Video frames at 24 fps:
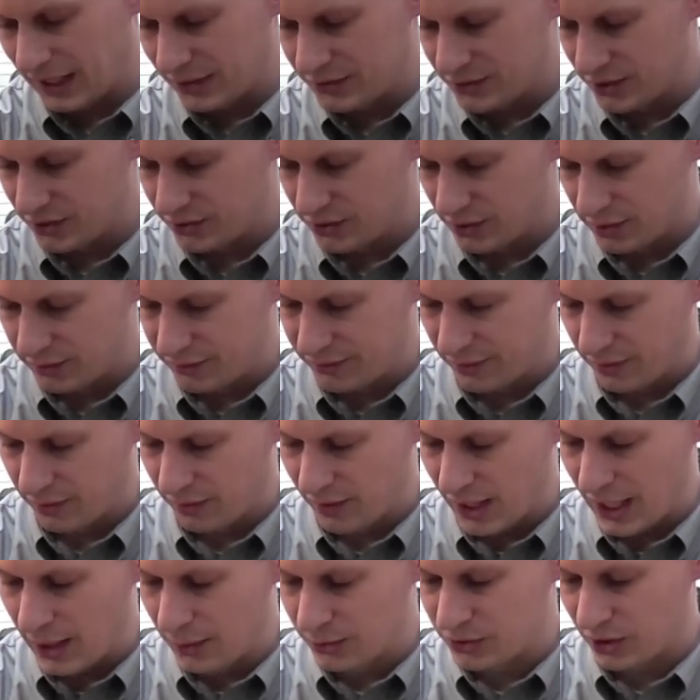access at the
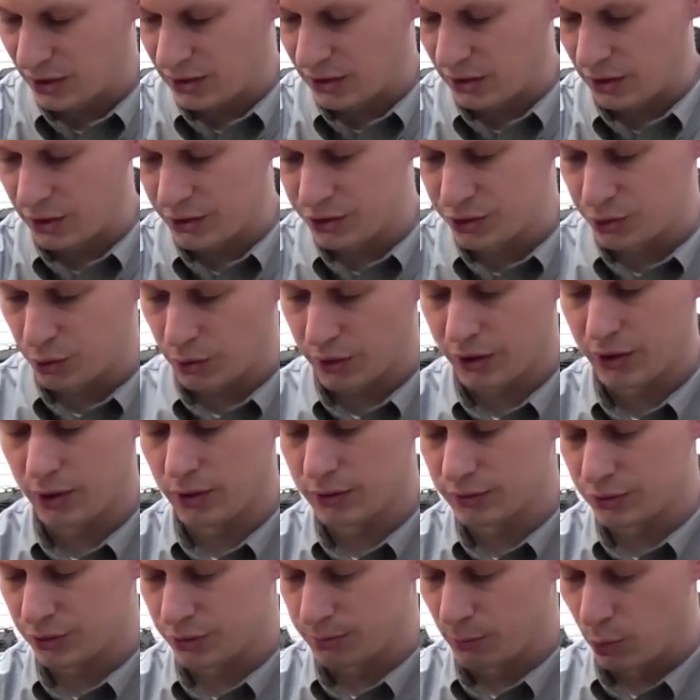front there. It'll take a nice
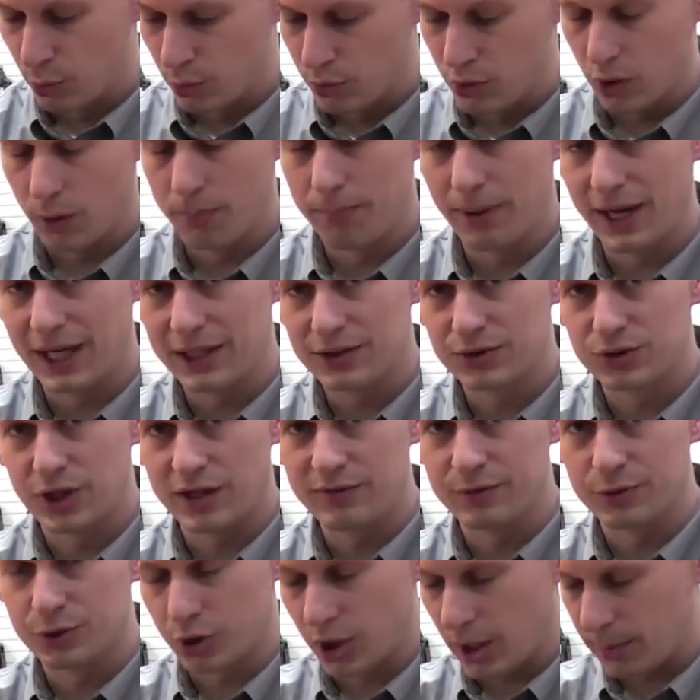small compact
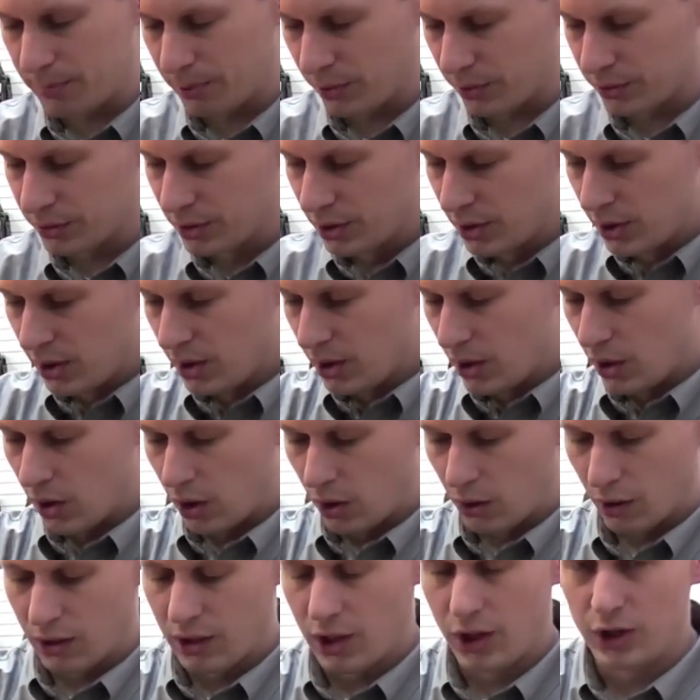travel tripod
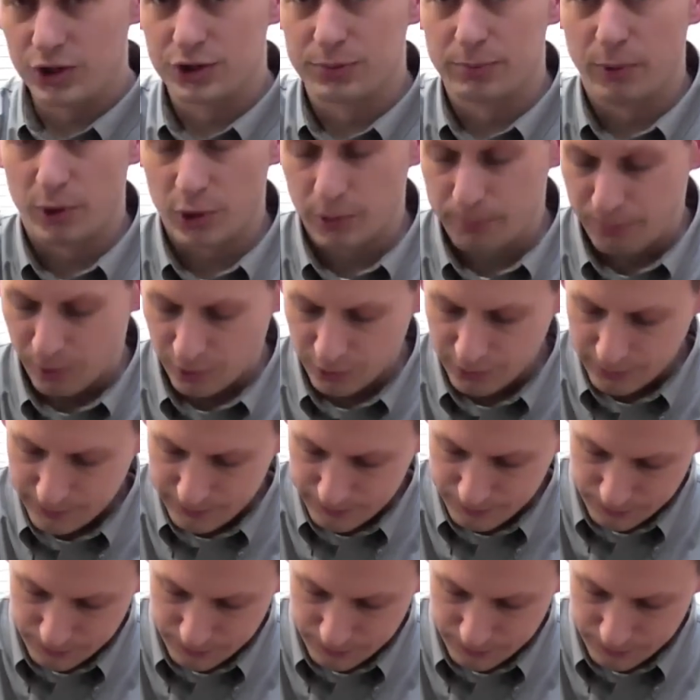or a large monopod.